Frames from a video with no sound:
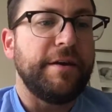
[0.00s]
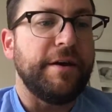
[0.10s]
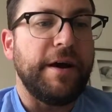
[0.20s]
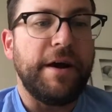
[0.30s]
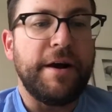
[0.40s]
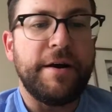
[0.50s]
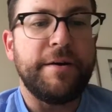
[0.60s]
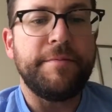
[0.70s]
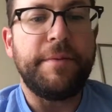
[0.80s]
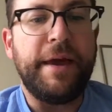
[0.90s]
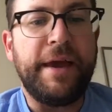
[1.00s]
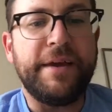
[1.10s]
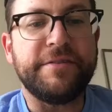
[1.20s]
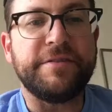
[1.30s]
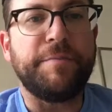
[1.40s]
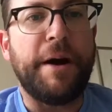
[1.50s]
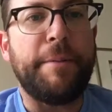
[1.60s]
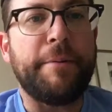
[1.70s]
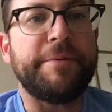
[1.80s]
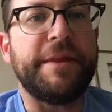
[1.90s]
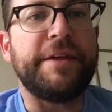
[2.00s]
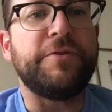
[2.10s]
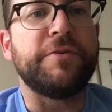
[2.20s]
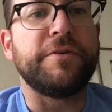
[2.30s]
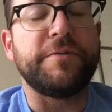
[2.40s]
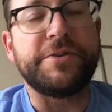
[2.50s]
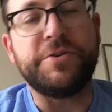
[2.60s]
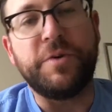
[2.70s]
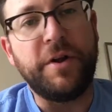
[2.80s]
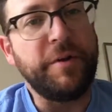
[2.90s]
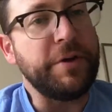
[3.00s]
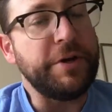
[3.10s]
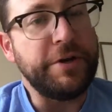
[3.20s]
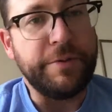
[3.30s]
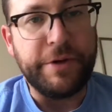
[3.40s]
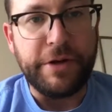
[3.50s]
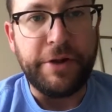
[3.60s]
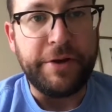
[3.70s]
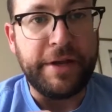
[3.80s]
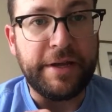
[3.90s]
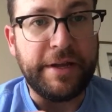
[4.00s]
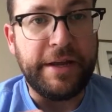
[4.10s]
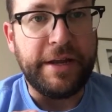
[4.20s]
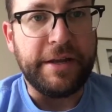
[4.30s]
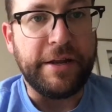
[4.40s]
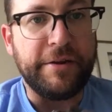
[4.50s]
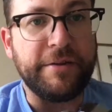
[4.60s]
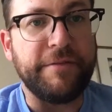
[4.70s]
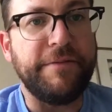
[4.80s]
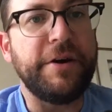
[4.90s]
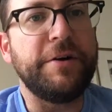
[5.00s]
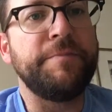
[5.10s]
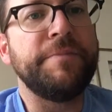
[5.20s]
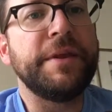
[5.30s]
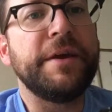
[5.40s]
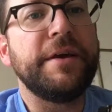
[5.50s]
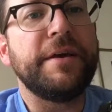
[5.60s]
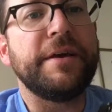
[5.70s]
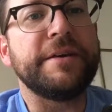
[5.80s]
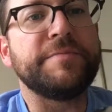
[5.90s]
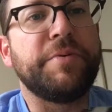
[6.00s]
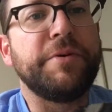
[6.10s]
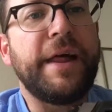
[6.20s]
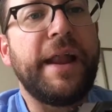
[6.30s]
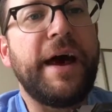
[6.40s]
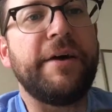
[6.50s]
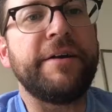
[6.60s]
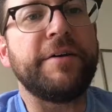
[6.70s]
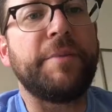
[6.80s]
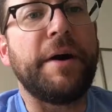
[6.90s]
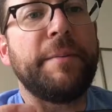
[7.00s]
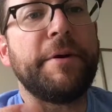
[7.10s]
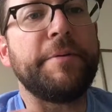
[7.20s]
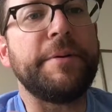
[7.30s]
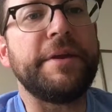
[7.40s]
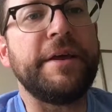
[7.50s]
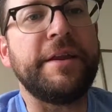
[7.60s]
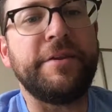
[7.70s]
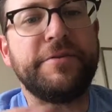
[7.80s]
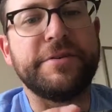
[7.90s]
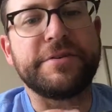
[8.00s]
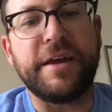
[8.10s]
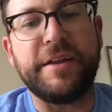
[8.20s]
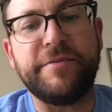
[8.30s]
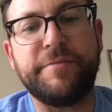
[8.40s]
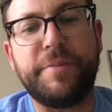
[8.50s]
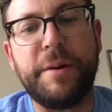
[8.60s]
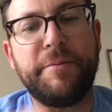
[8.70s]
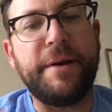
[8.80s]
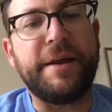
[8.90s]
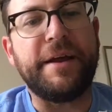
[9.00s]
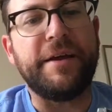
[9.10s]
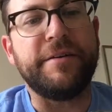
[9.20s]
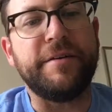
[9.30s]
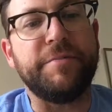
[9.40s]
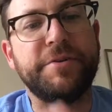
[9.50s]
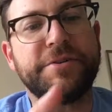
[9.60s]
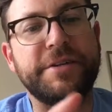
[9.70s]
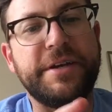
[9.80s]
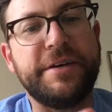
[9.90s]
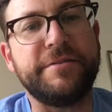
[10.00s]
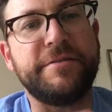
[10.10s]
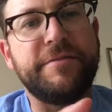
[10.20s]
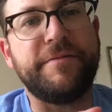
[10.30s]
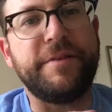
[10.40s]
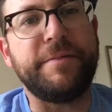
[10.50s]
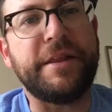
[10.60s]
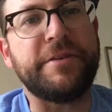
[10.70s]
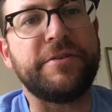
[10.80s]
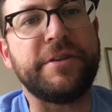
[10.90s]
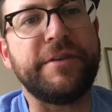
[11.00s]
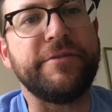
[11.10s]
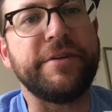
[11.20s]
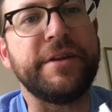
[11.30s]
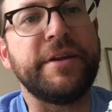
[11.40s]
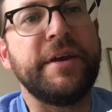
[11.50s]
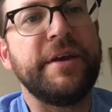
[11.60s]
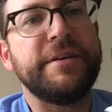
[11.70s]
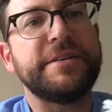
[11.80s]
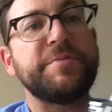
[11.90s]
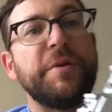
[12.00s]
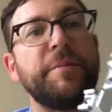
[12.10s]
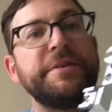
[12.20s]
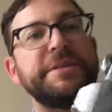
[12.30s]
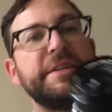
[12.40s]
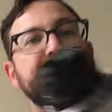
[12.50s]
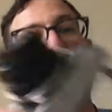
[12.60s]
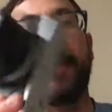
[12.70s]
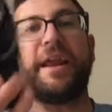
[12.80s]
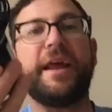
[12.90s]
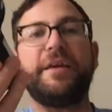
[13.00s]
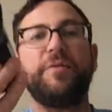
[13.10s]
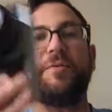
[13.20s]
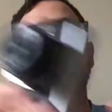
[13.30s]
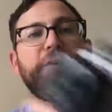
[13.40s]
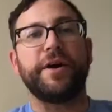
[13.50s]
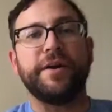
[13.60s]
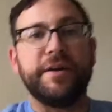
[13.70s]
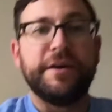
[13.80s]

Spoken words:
And to pop open that door, which you only want to do when you're loading and unloading the film, is pull that out and it'll pop open, and you just kind of pop it back down and push it down, flip that little lever in. So that's pretty much it. That's the Canon AE1 for you.